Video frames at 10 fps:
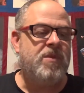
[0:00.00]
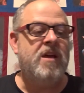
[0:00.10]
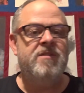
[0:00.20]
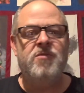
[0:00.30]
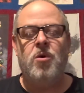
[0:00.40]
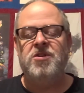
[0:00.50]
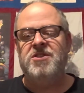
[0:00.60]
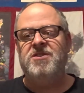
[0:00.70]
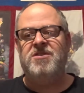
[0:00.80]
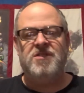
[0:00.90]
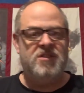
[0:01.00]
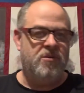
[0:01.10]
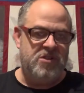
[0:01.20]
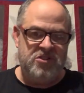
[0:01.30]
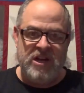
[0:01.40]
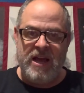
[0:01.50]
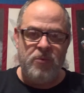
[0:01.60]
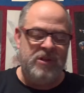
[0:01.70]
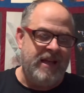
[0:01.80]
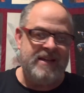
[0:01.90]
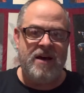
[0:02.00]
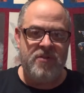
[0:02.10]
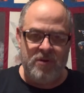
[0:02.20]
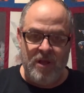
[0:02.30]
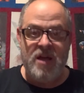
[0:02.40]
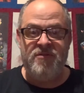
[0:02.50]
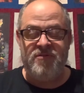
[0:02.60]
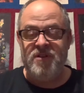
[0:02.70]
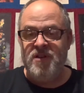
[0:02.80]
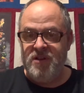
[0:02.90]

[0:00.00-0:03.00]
And of course it's, you know, the Jedi will lay down their life